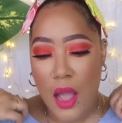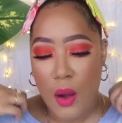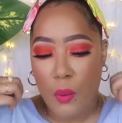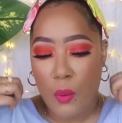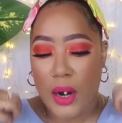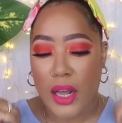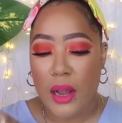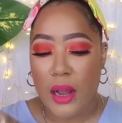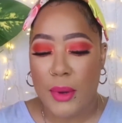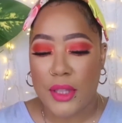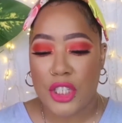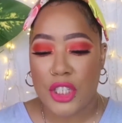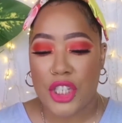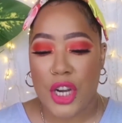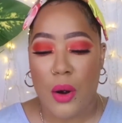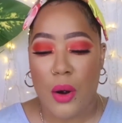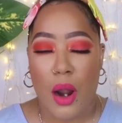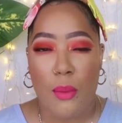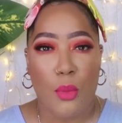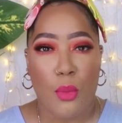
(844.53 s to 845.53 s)
When I come out the
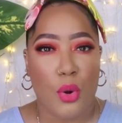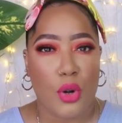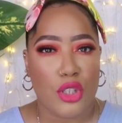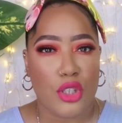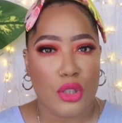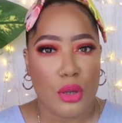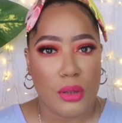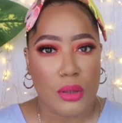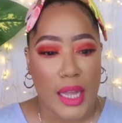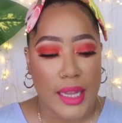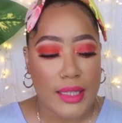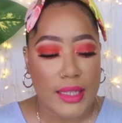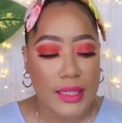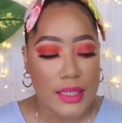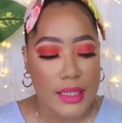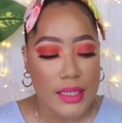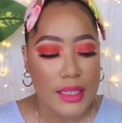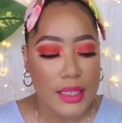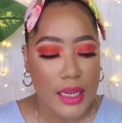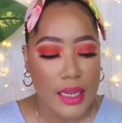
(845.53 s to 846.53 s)
shower, I'm more so like
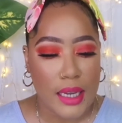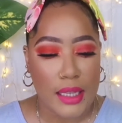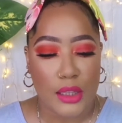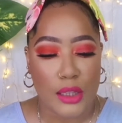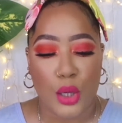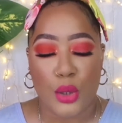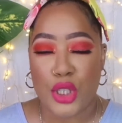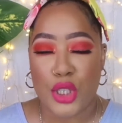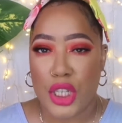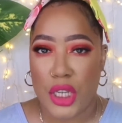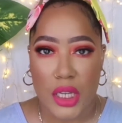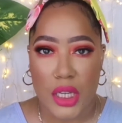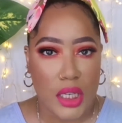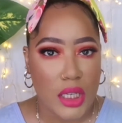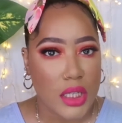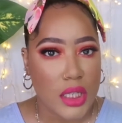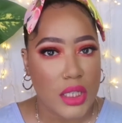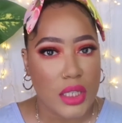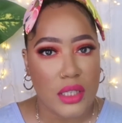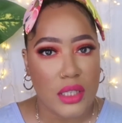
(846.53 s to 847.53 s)
scented
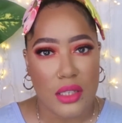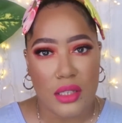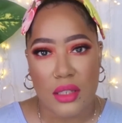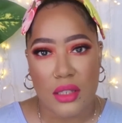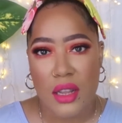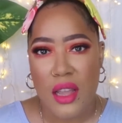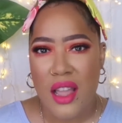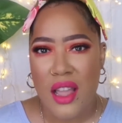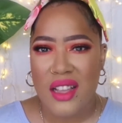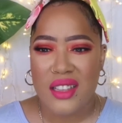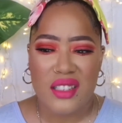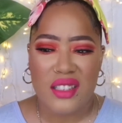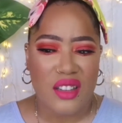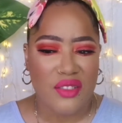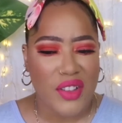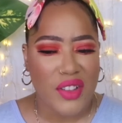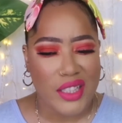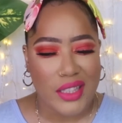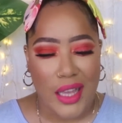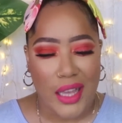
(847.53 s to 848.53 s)
lotions and
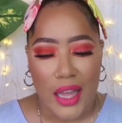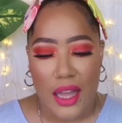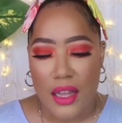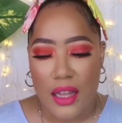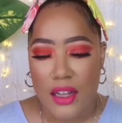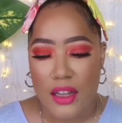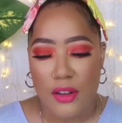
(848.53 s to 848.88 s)
stuff like that.